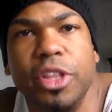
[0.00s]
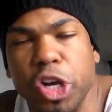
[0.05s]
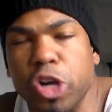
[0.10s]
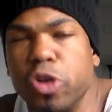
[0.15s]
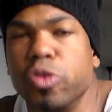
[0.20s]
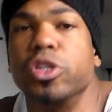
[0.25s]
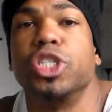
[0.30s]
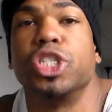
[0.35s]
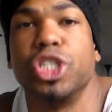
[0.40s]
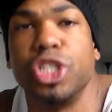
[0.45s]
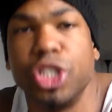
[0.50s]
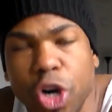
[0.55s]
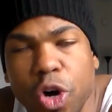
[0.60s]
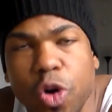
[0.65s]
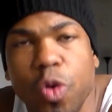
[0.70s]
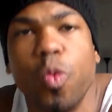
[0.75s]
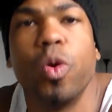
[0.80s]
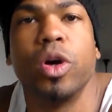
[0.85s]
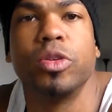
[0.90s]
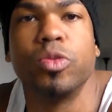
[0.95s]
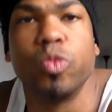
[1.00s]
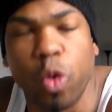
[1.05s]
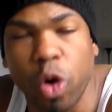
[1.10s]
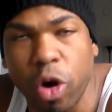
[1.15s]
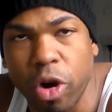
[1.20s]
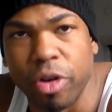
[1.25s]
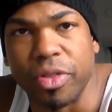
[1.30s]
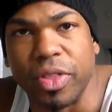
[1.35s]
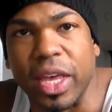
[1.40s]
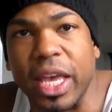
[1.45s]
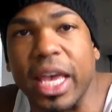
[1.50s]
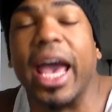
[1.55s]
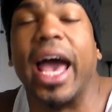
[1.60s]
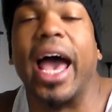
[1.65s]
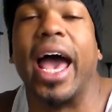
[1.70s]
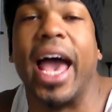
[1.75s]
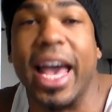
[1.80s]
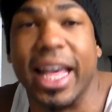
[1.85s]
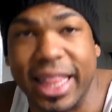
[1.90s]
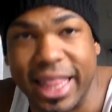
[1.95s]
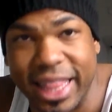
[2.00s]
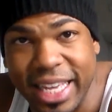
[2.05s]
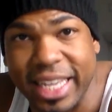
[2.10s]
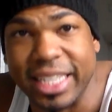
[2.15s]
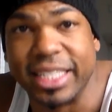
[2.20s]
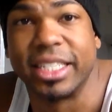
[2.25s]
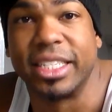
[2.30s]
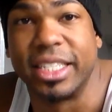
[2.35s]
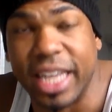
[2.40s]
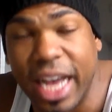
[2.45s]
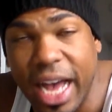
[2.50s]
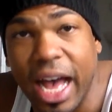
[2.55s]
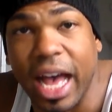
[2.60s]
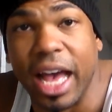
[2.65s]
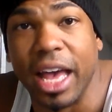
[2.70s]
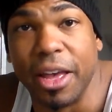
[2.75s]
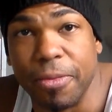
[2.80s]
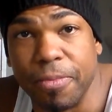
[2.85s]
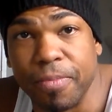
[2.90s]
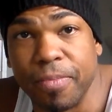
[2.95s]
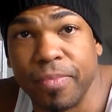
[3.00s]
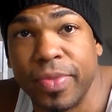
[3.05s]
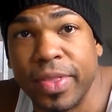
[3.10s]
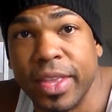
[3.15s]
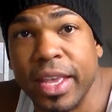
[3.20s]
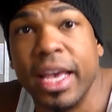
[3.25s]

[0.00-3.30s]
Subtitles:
There is no one worthy at this time.